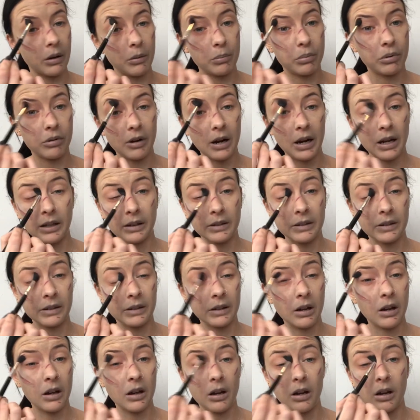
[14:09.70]

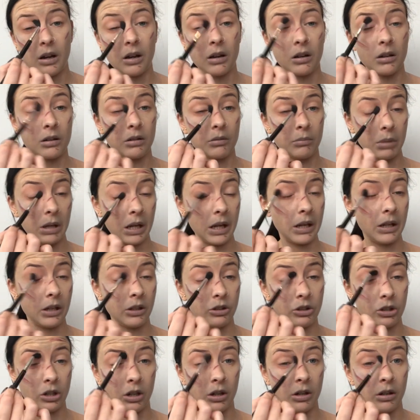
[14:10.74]
prankster,
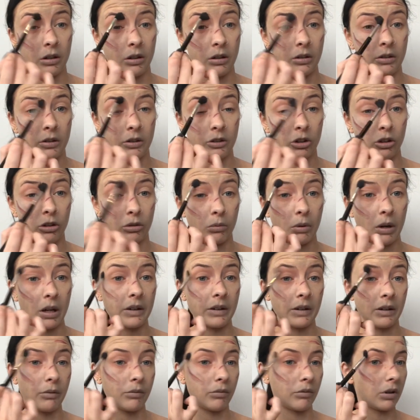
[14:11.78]
playing jokes, just
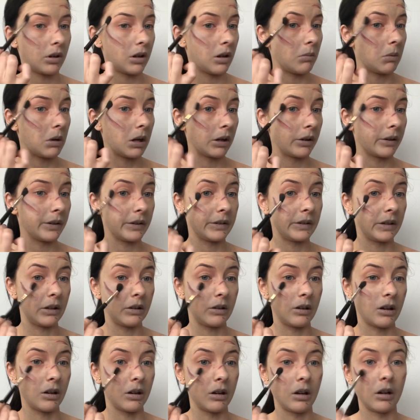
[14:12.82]
winding everyone up like I said
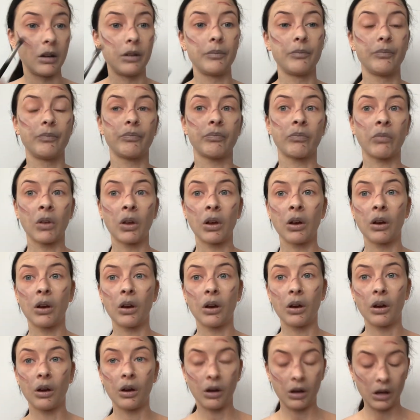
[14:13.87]
earlier.
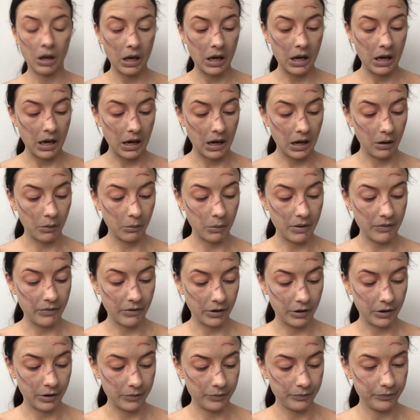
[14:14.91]

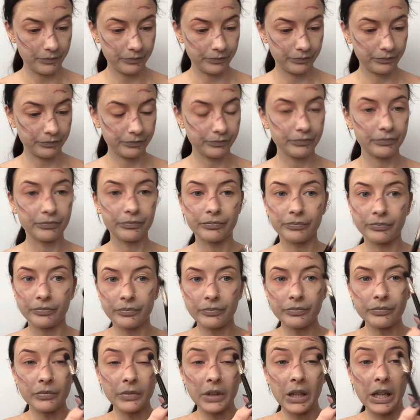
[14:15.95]
However,
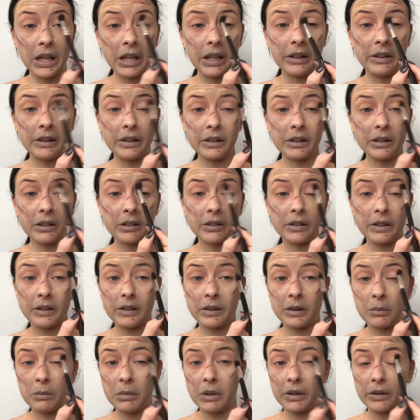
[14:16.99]
he didn't
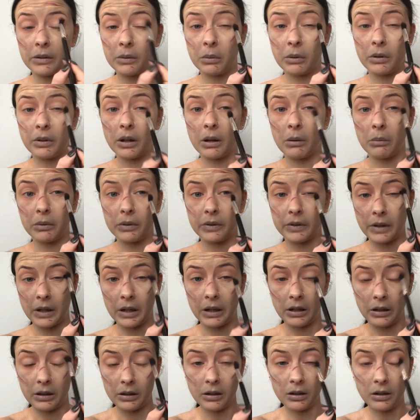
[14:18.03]
dismiss what they were
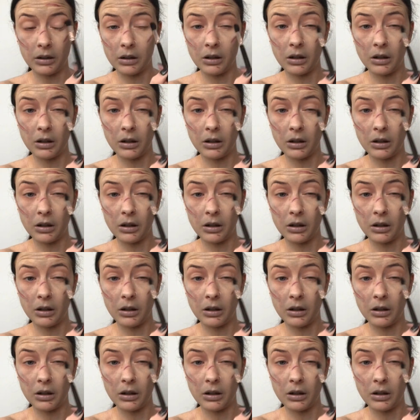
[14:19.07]
saying.